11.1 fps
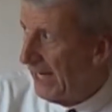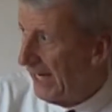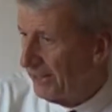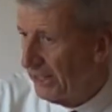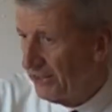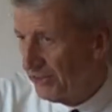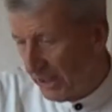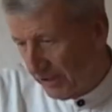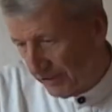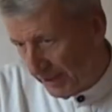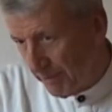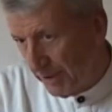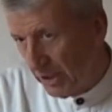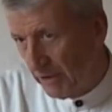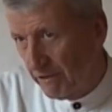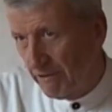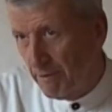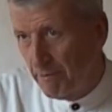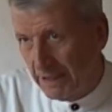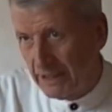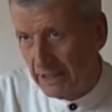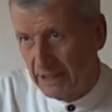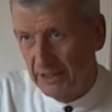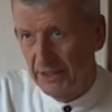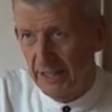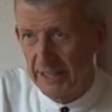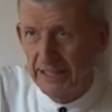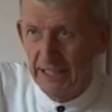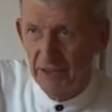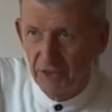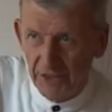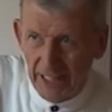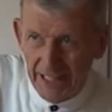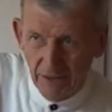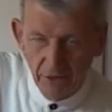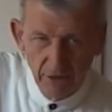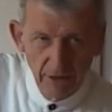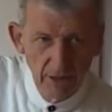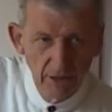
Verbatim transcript: And there's something of a rebellion against that.